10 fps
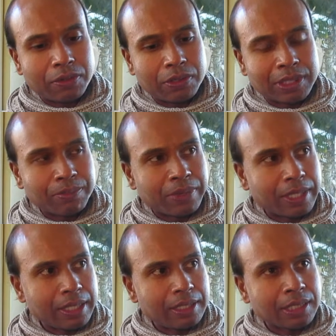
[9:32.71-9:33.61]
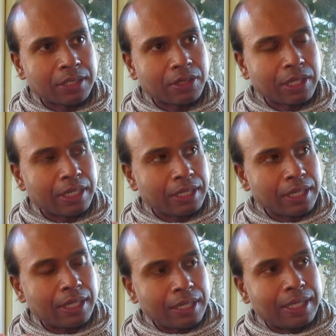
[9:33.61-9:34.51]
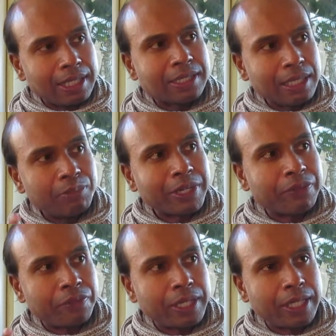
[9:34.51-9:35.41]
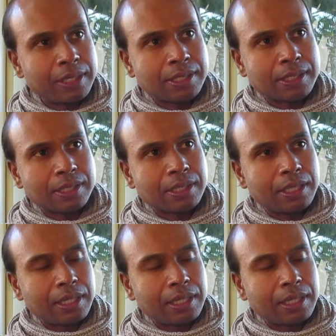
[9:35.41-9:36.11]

or something, just so that it's in my face.